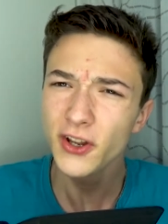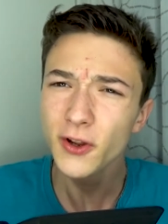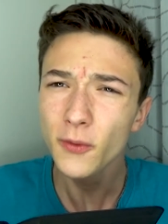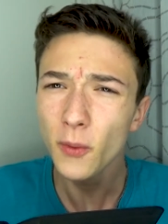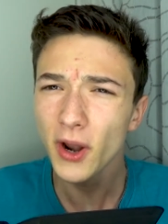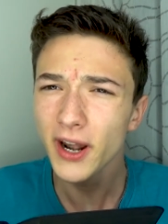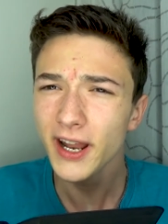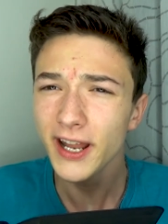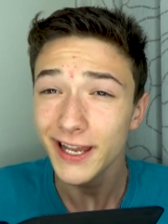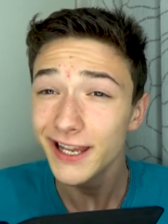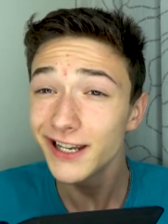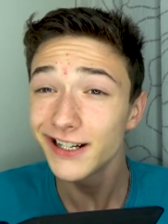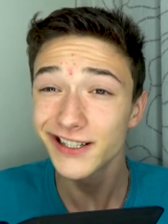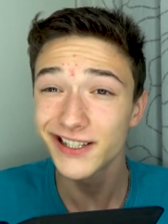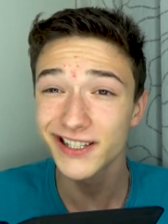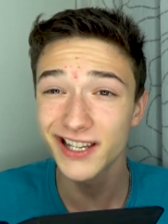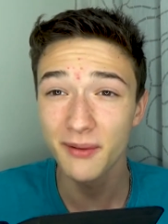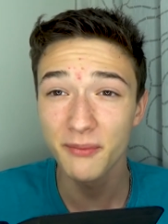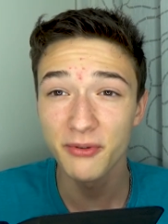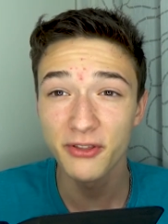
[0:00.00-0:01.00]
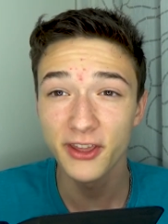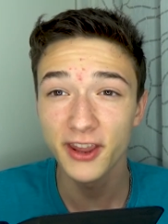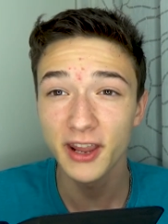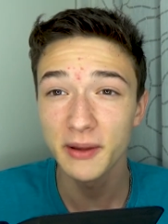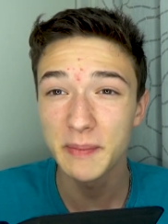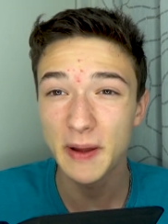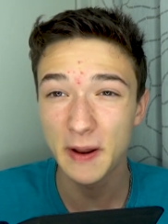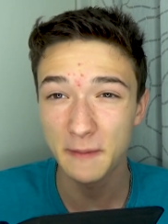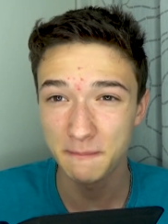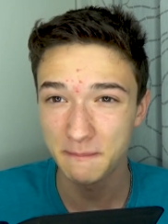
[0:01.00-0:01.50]
you wanna hear something
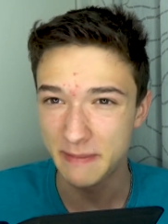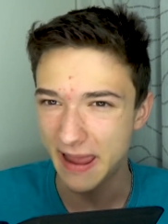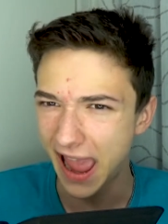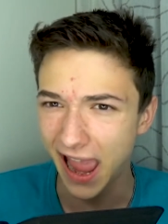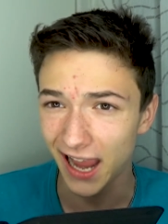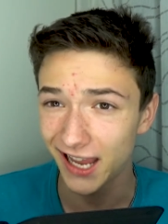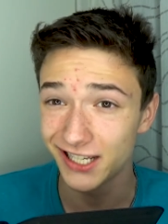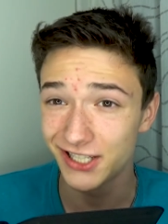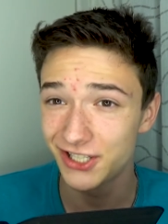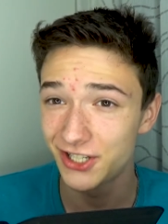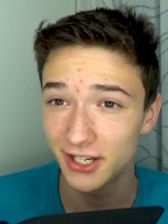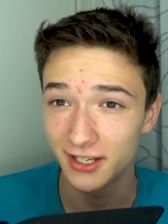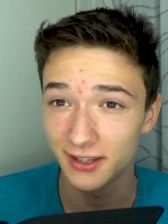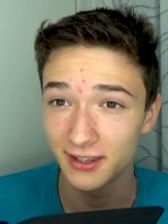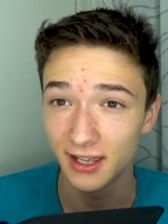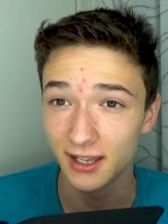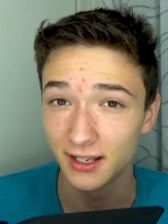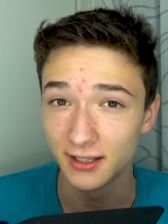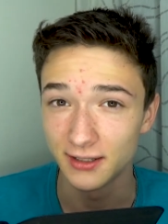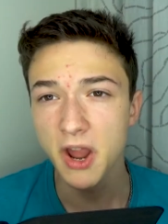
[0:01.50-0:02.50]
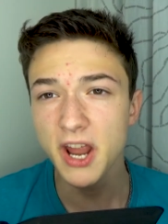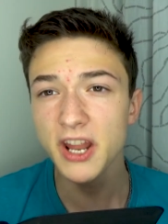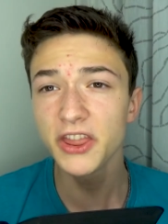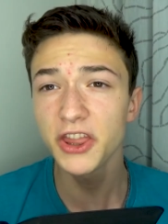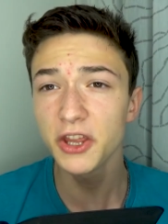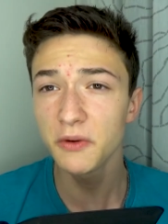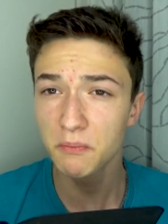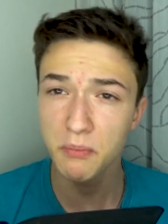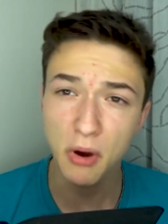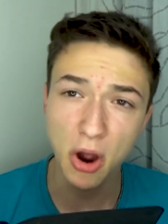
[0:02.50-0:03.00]
about packaging then. In
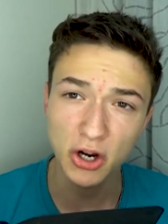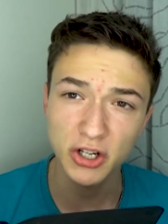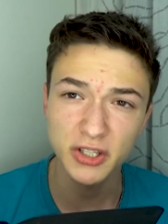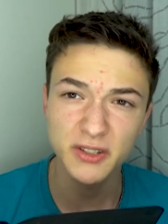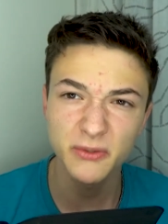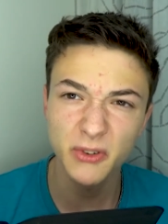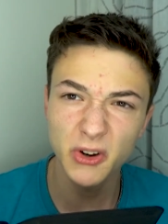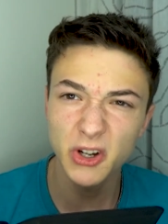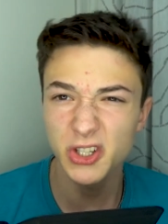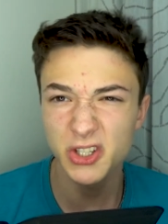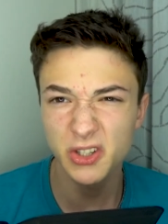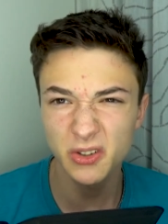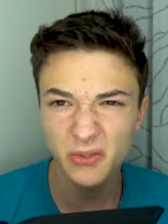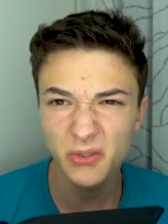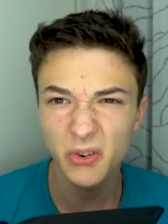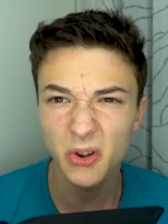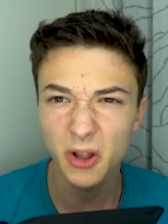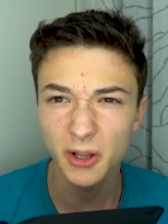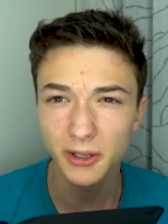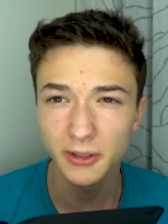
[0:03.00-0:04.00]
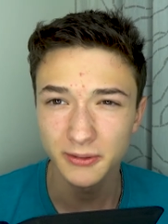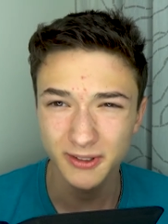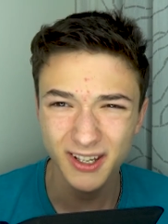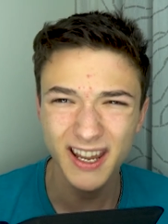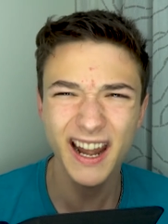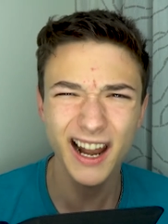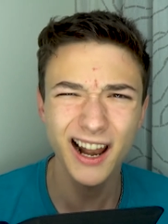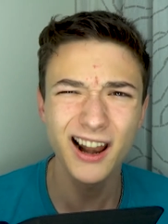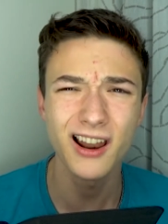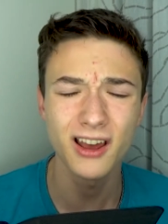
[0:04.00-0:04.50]
the box, first of all, you
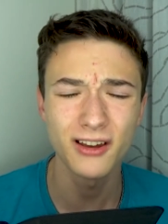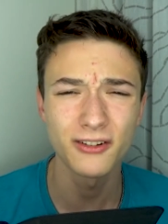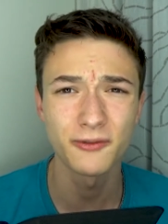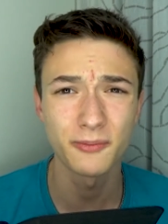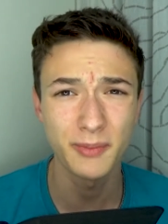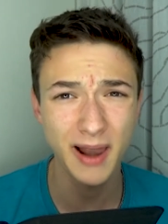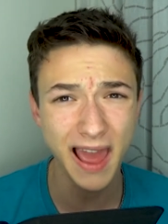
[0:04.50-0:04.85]
get a lot of